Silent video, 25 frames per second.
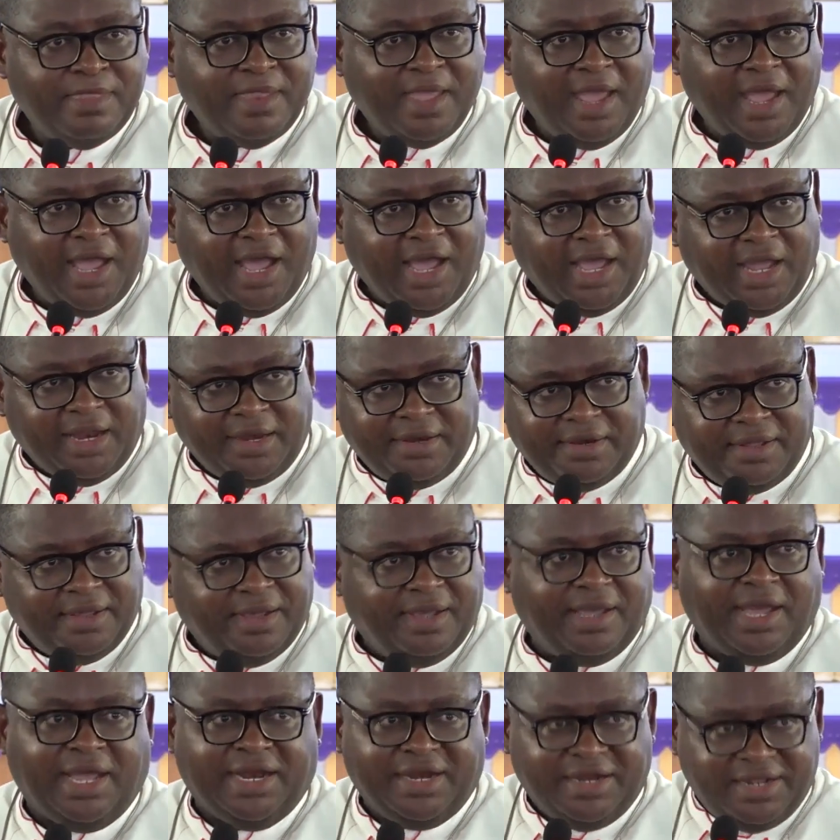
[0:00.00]
and
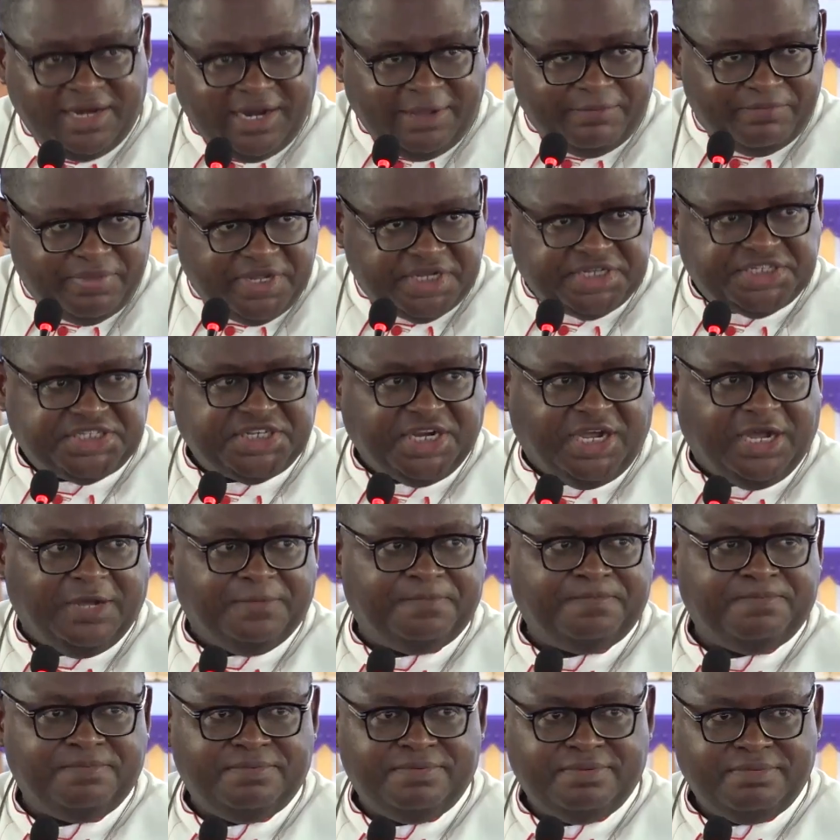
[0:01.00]
another bishop
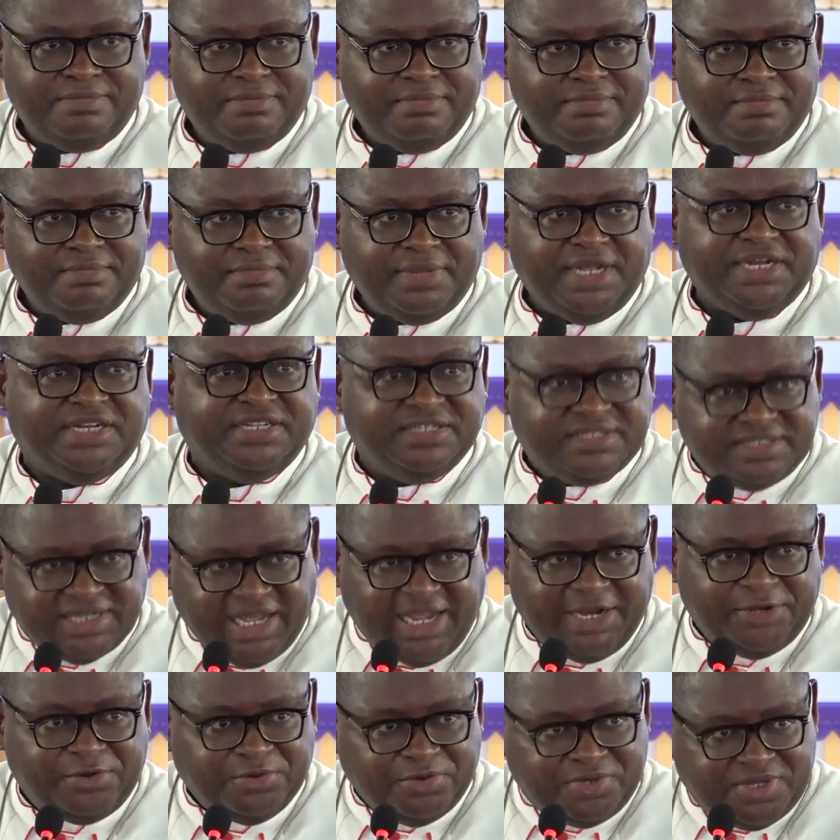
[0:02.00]
may
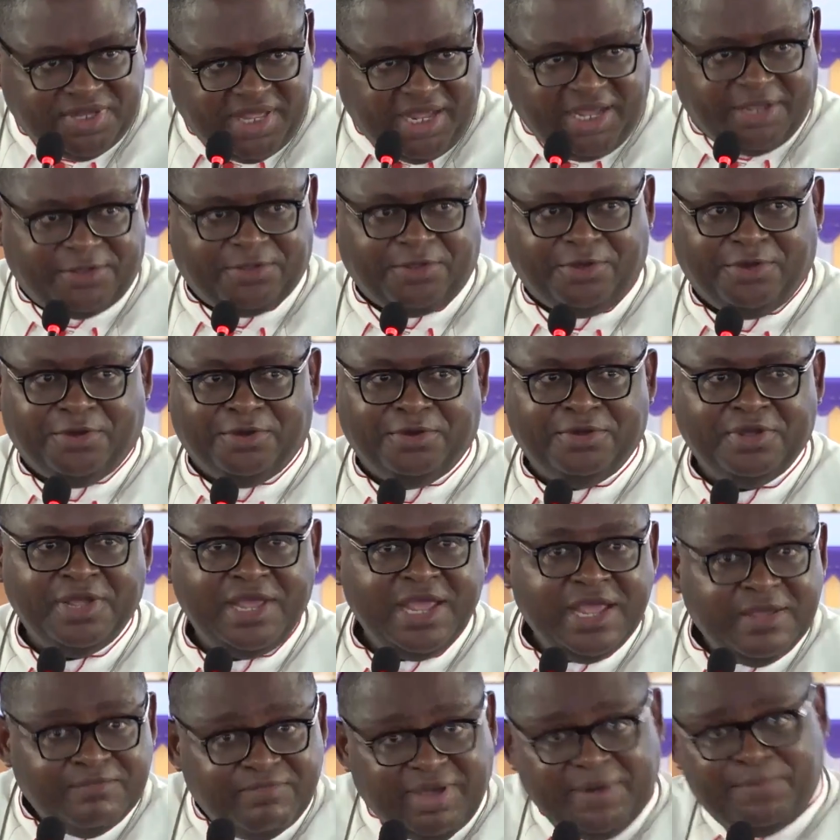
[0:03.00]
decide to take you,
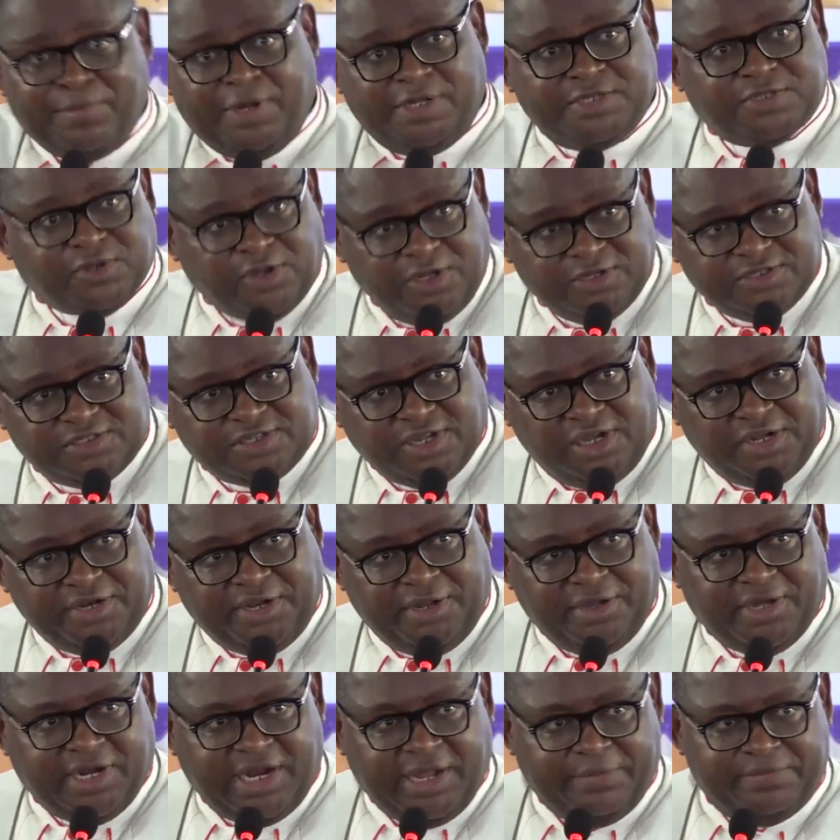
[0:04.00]
but must consult
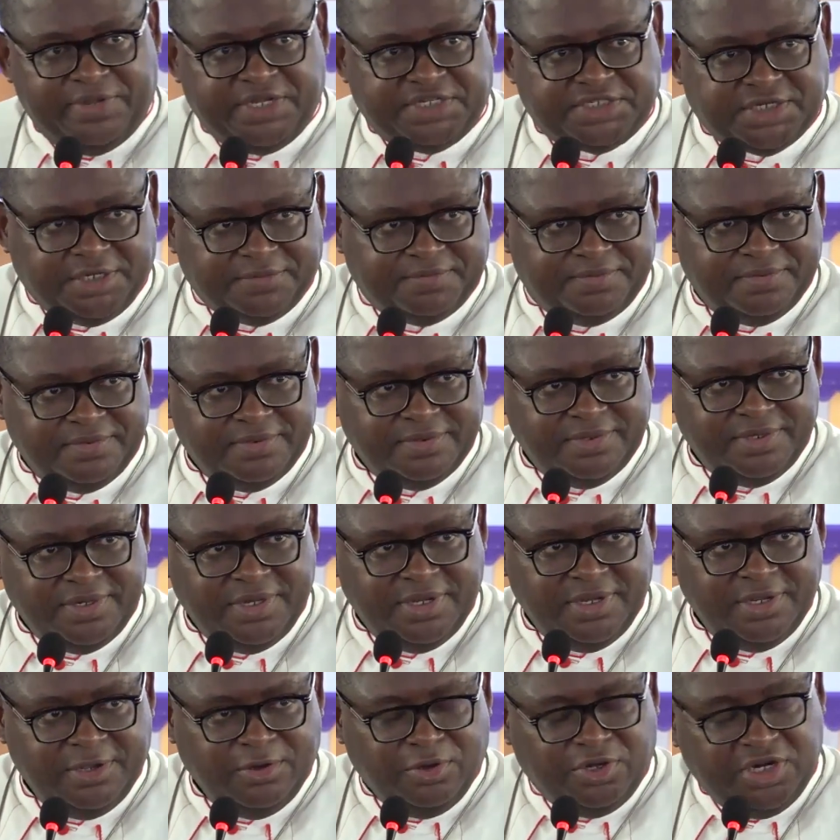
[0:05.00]
the other bishop
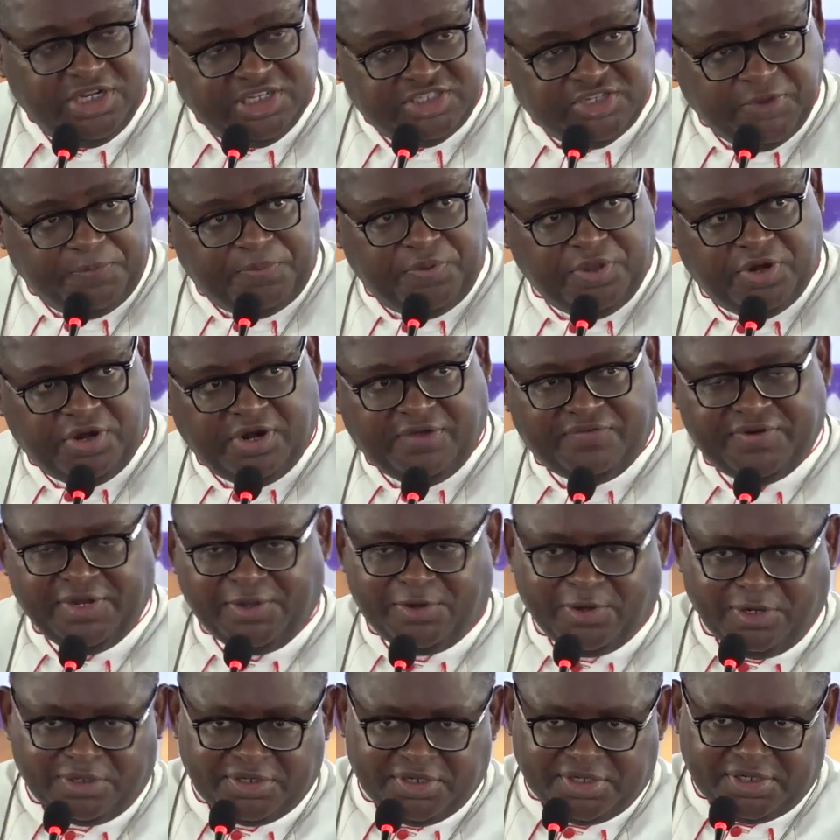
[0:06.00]
or the superior of the
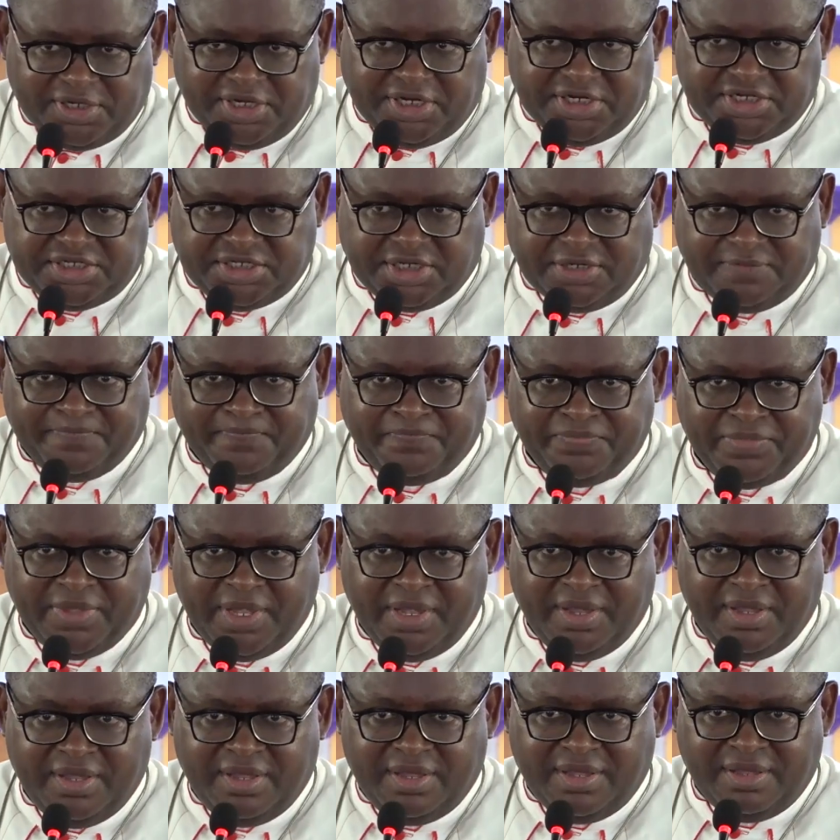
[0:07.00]
congregation.
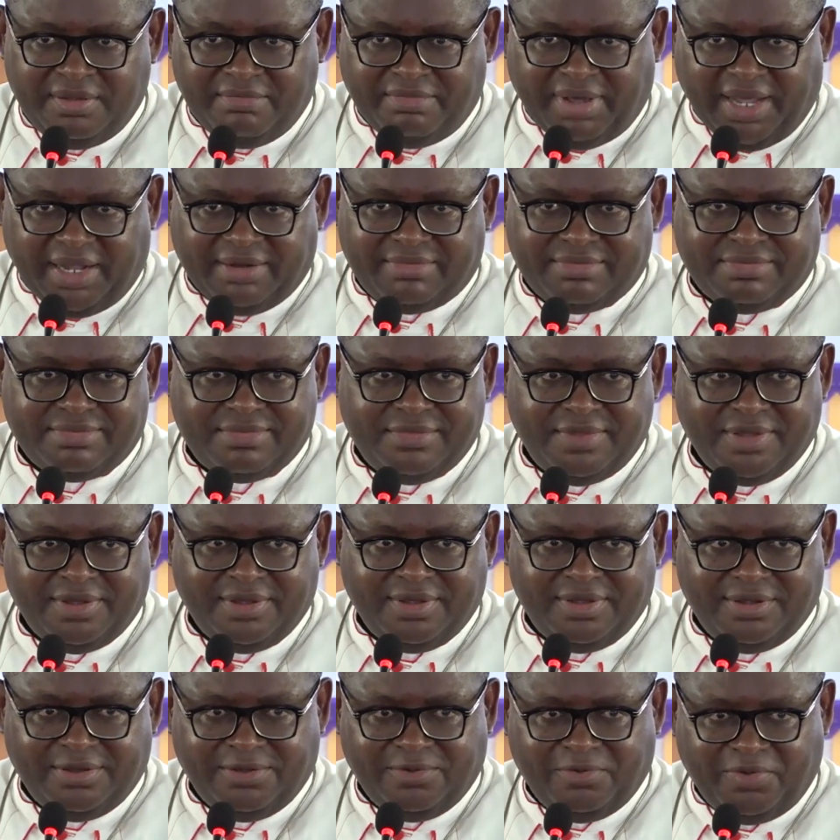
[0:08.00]
But
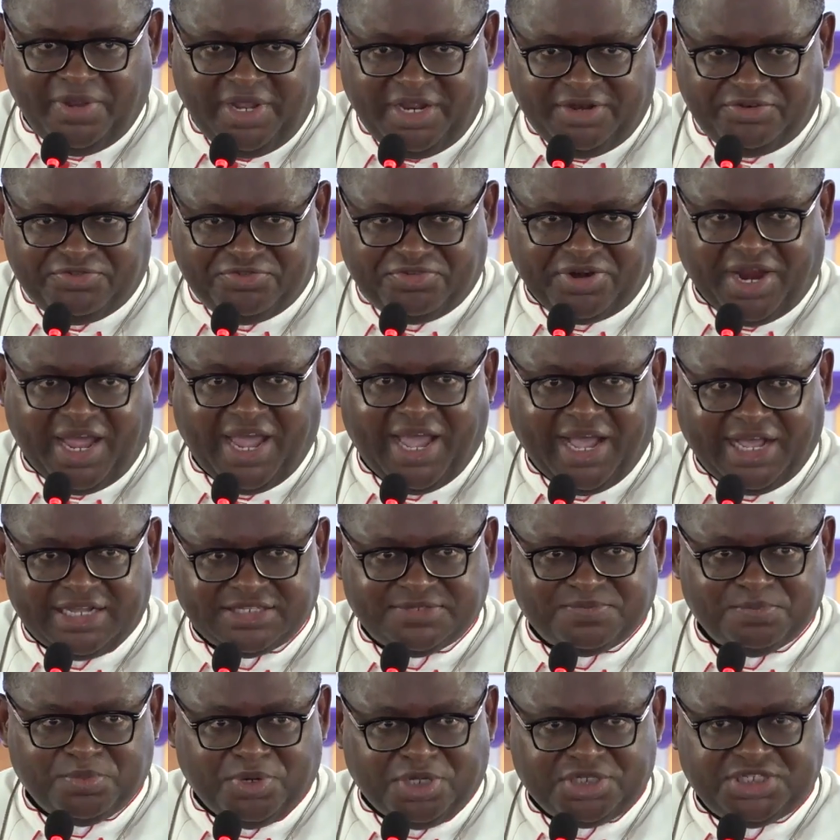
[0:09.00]
we try
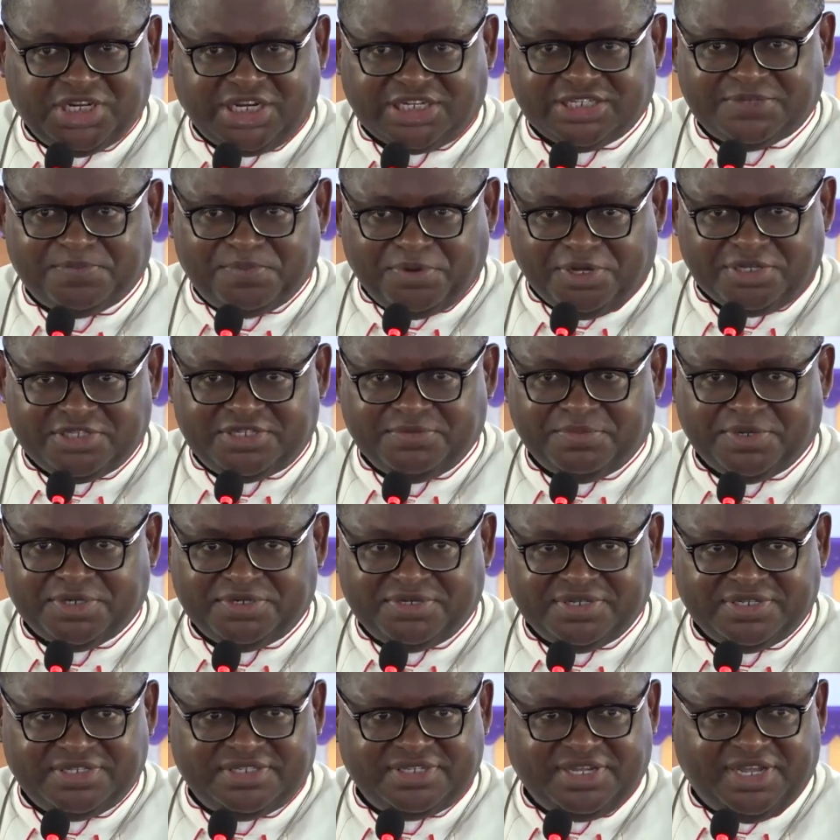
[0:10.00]
as much as possible
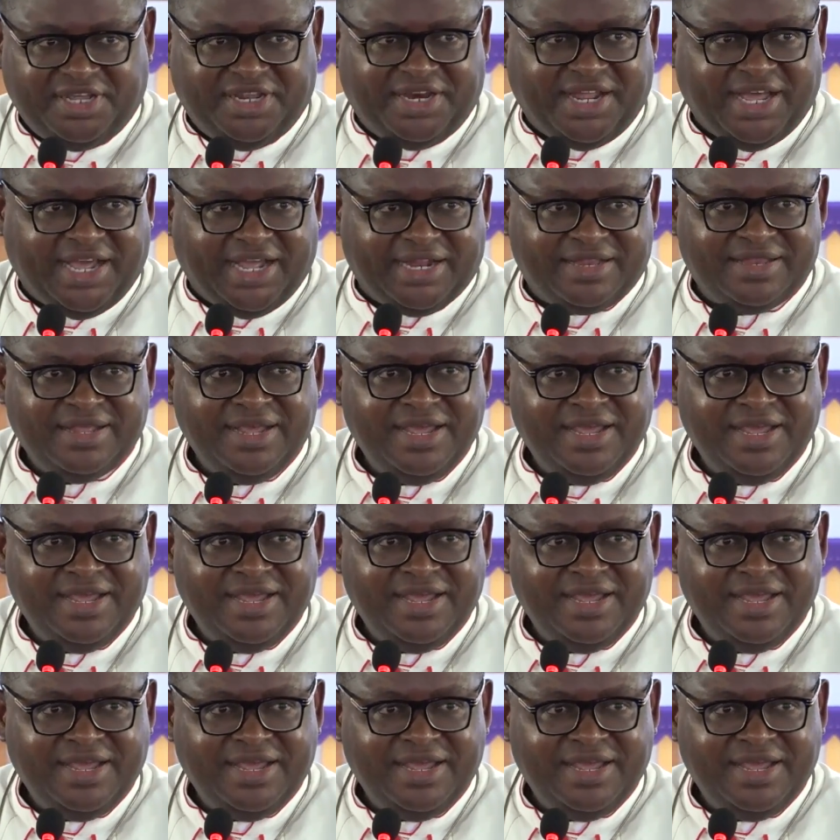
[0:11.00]
to say that